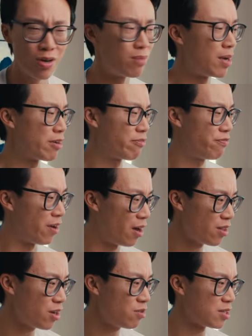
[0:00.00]
or am I
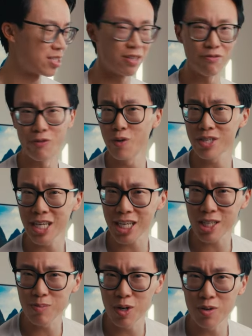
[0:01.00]
follow? Is it
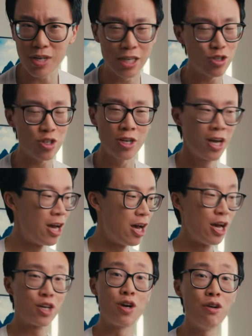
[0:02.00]
vortex mode? I just
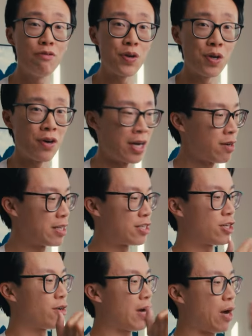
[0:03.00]
couldn't figure it out
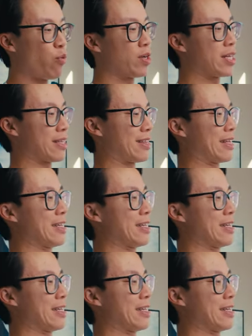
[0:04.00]
until I went like